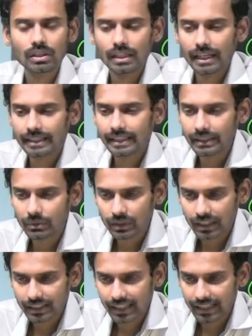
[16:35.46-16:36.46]
again you
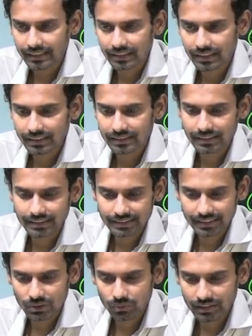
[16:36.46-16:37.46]
can cancel this in
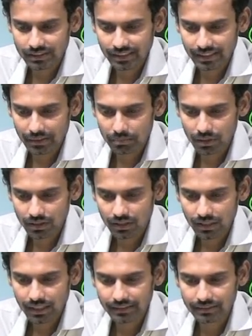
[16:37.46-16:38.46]
6 ones are table
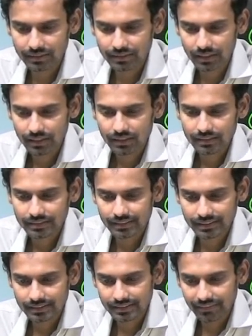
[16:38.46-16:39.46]
like this,
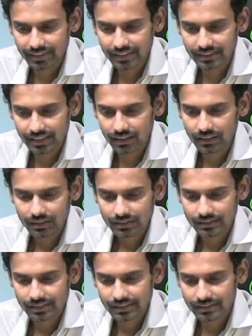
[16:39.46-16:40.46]
6 sevens are,
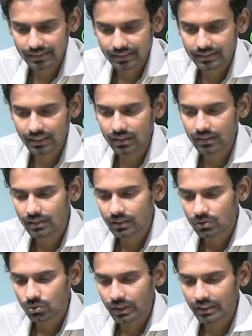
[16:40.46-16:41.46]
6 six are.
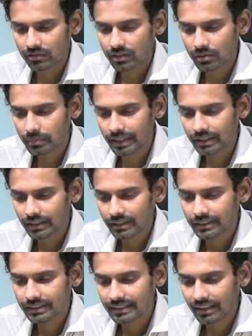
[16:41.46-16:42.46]
So it will be
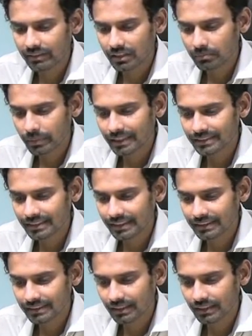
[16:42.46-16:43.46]
7 by 6
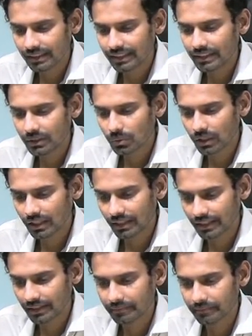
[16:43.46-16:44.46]
into 100.